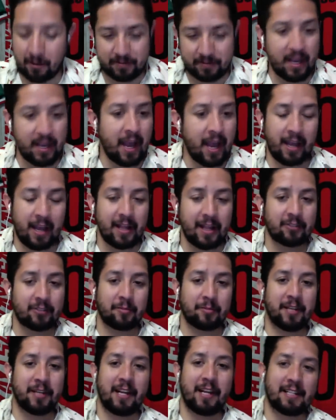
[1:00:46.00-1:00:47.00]
yeah. That's what I'm
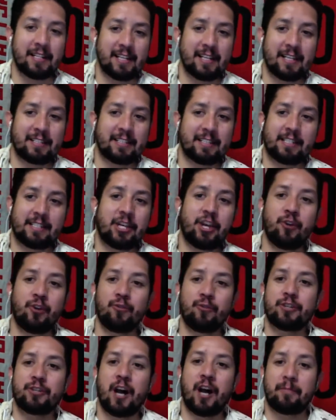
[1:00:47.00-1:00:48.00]
saying. It's
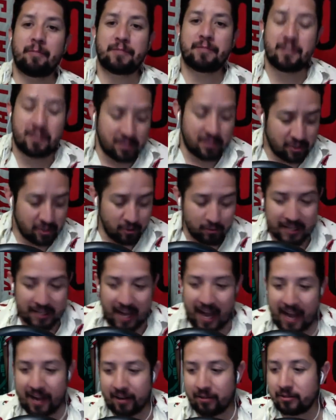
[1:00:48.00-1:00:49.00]
huge ups. 2
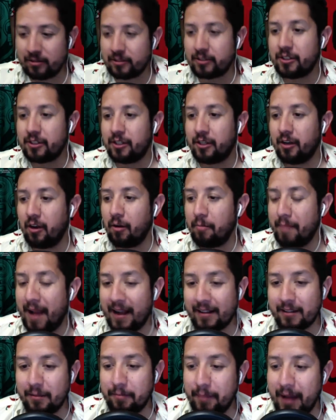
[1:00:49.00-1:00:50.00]
titles,
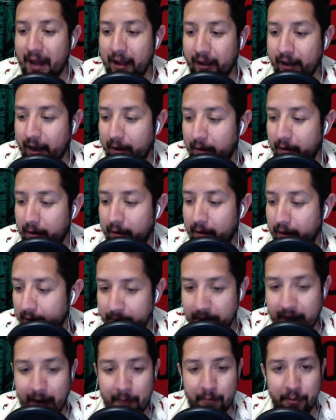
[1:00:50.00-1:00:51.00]
back to back,
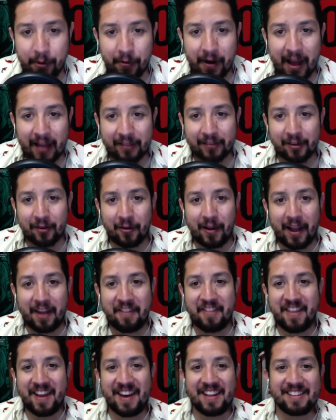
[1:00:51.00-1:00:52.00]
bicampeonato,
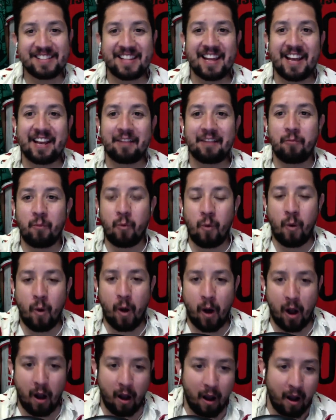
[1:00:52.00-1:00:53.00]
and then it's like,
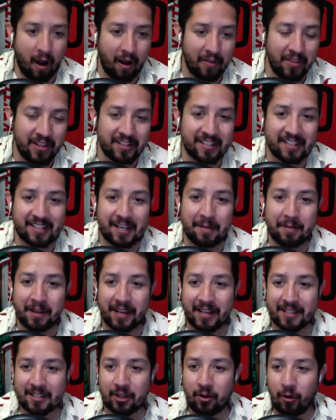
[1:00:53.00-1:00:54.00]
and it's a team that
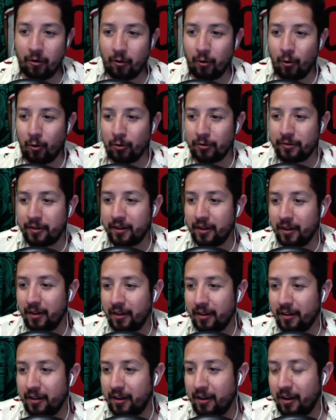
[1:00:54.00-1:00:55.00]
gets gold,
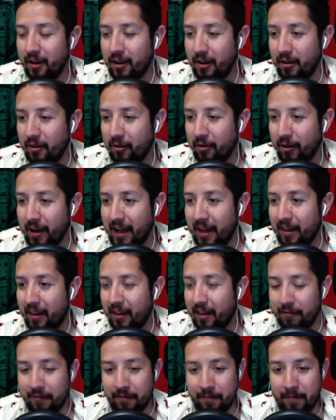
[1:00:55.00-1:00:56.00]

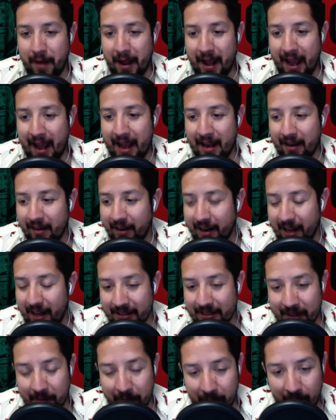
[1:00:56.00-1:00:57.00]
goleada by 8 the next
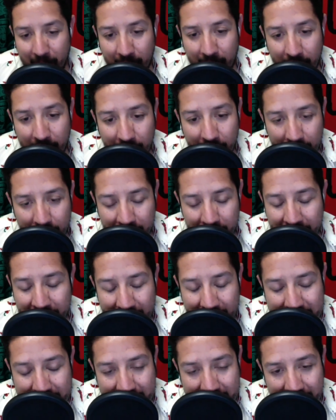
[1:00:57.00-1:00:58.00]
summer. I mean, the
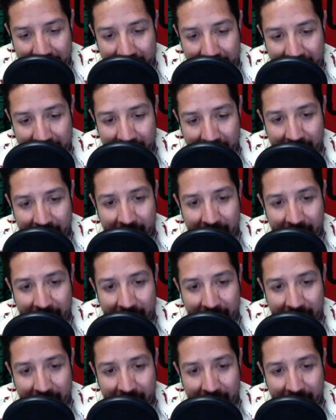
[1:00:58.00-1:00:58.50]
next year,